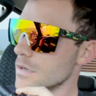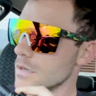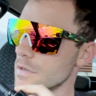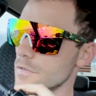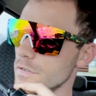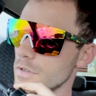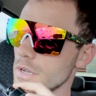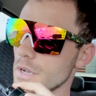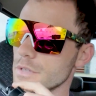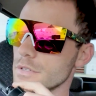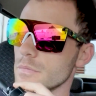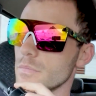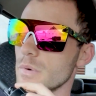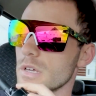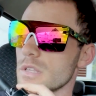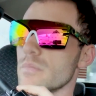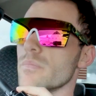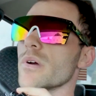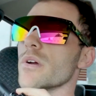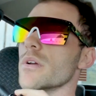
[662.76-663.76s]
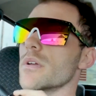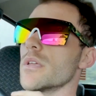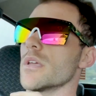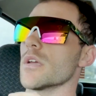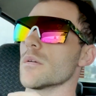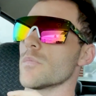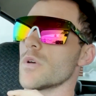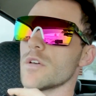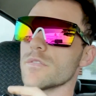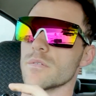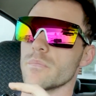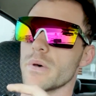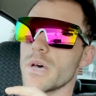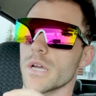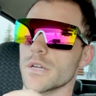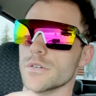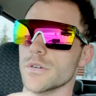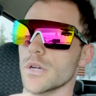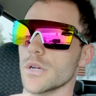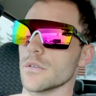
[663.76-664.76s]
If you guys are by the Burger King, I'm gonna have to
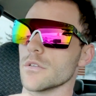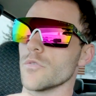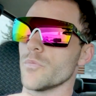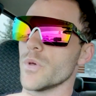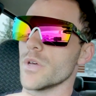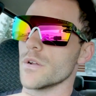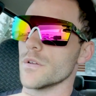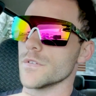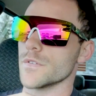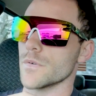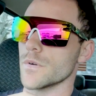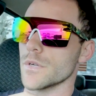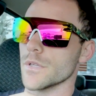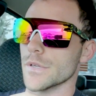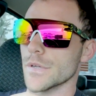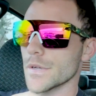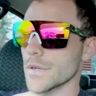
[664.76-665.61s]
backtrack a little bit on 20.